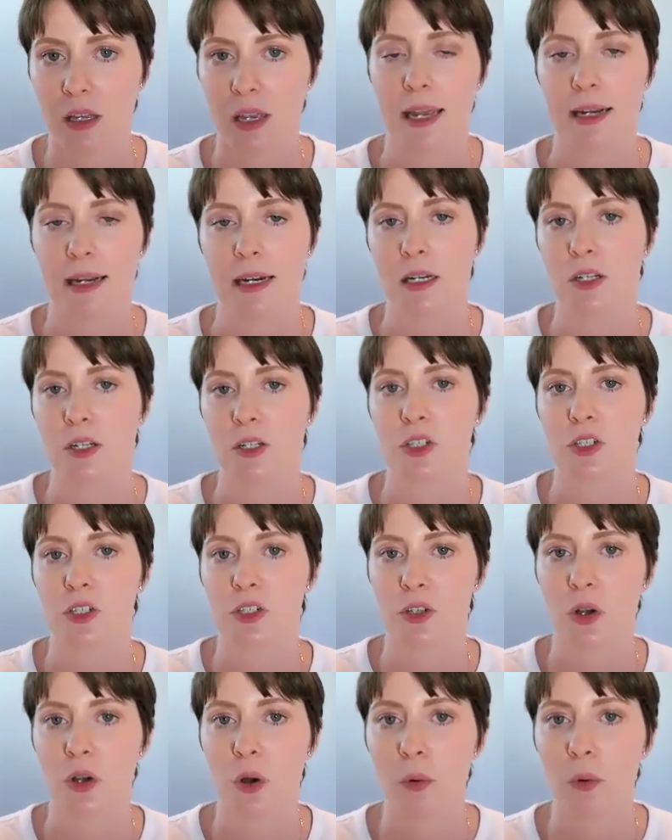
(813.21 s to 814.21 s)
And it is
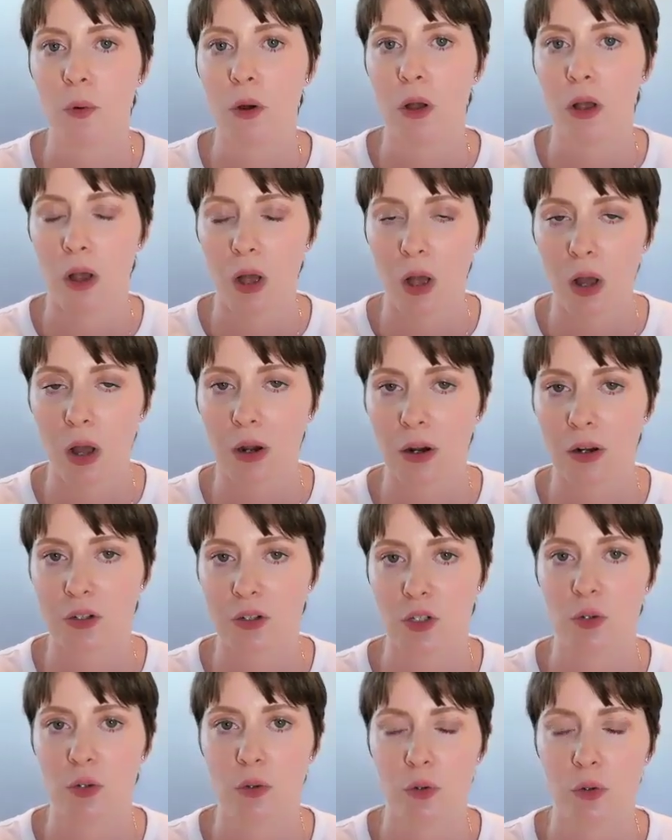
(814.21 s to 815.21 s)
so hard
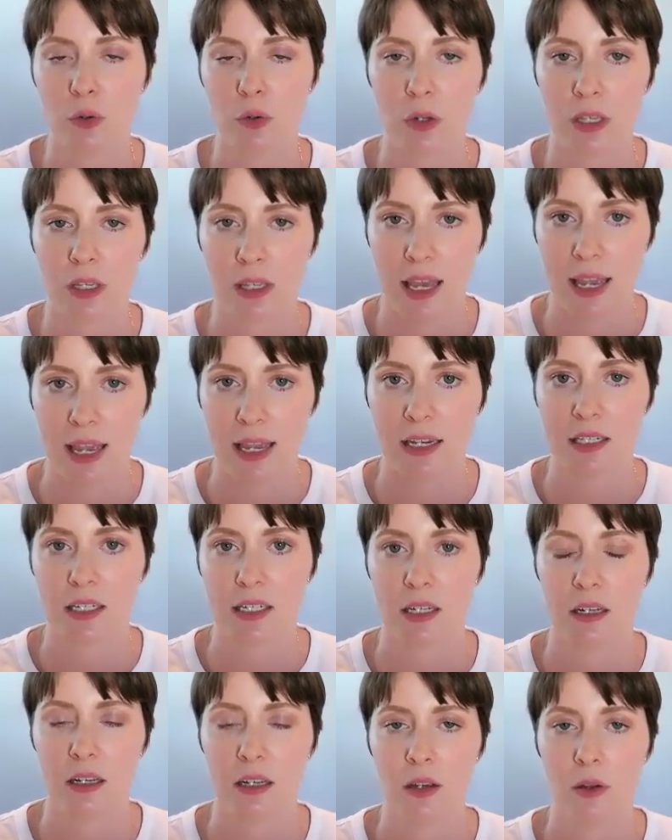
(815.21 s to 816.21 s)
to
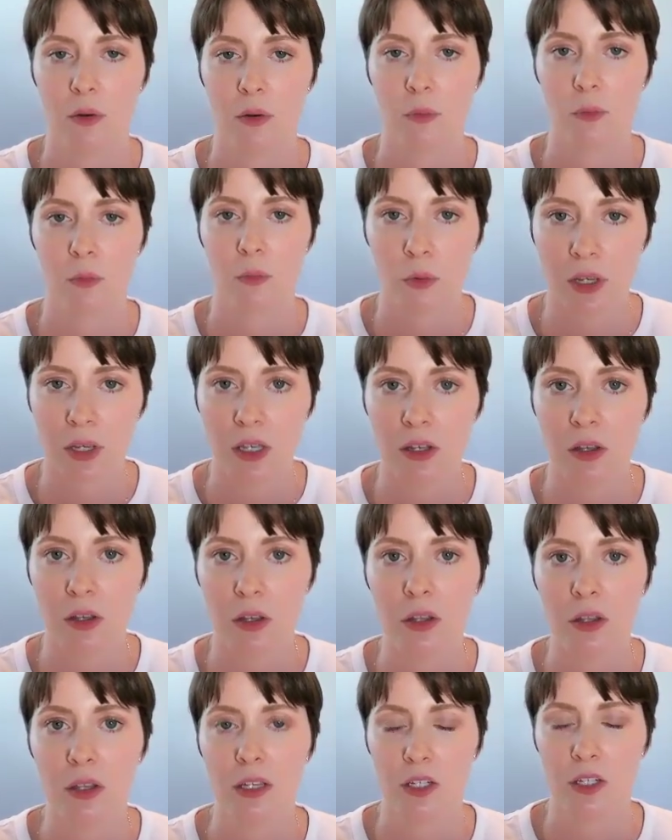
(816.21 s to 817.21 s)
create
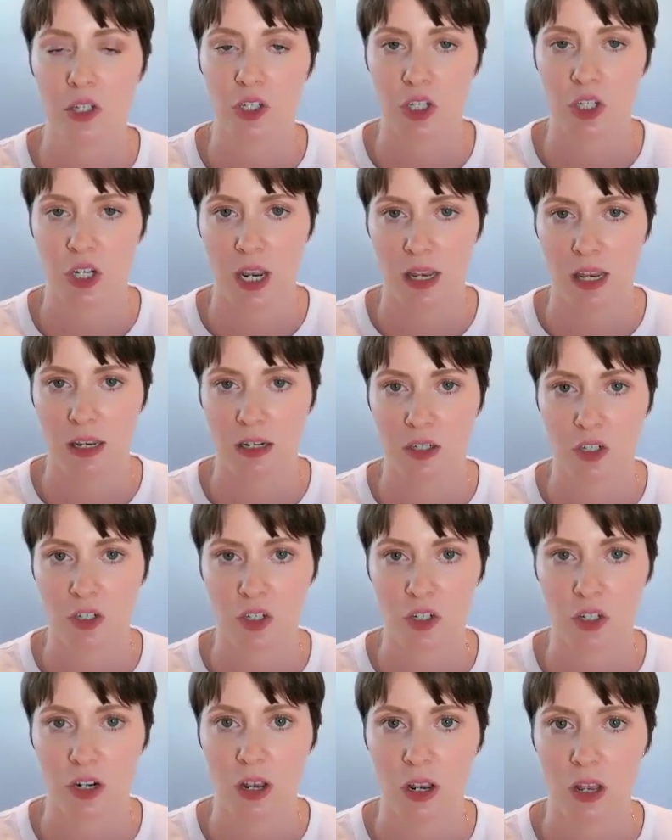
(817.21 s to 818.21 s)
real
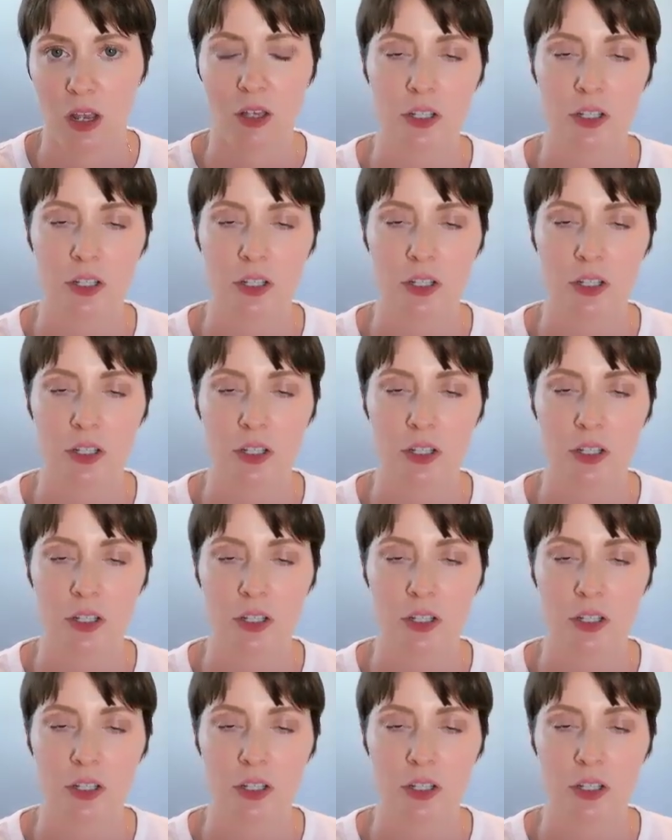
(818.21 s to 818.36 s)
change.